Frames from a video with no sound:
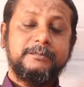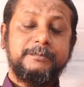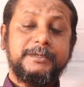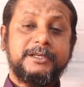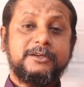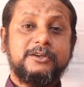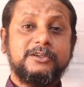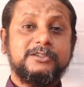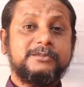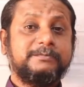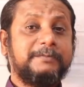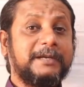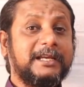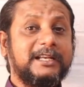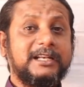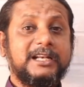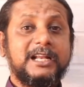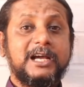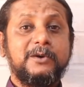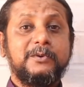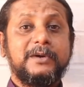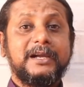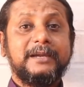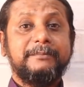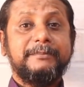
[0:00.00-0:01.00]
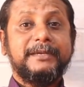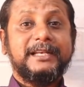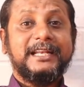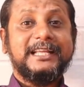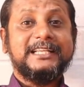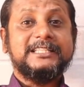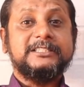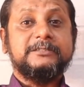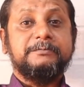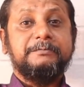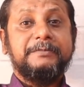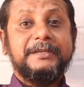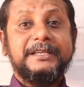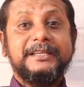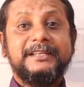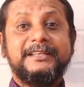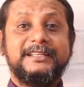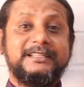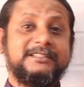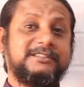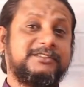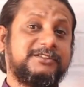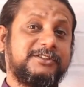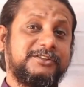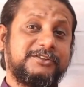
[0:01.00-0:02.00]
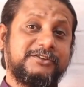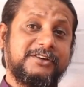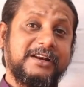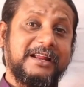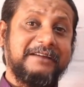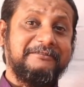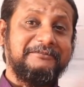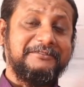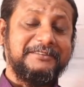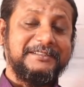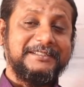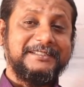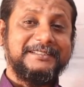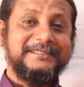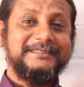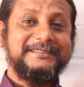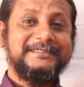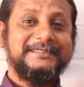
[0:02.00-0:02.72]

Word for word: Because by now I'm an experienced traveler.